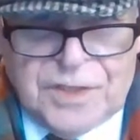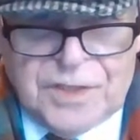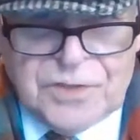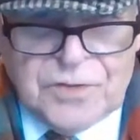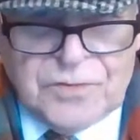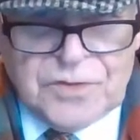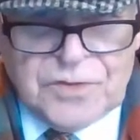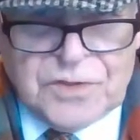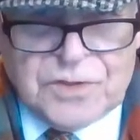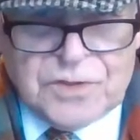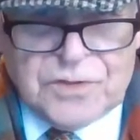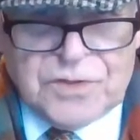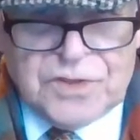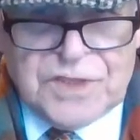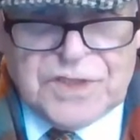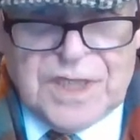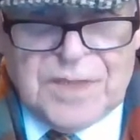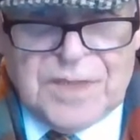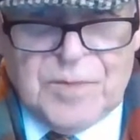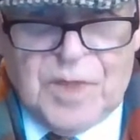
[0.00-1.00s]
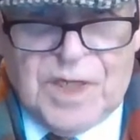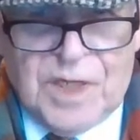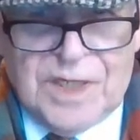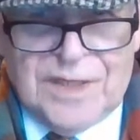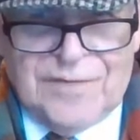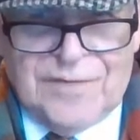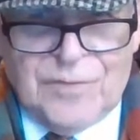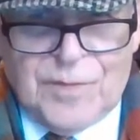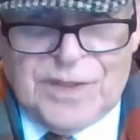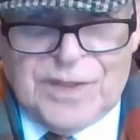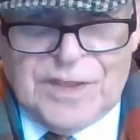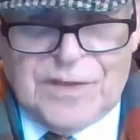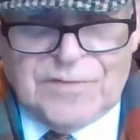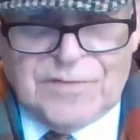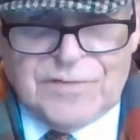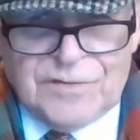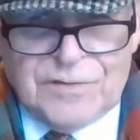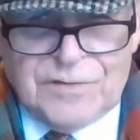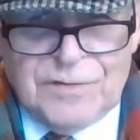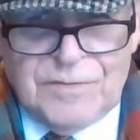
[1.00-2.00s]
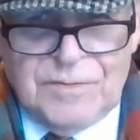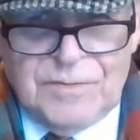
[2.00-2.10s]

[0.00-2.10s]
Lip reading: It's always a good standby and everybody loves it.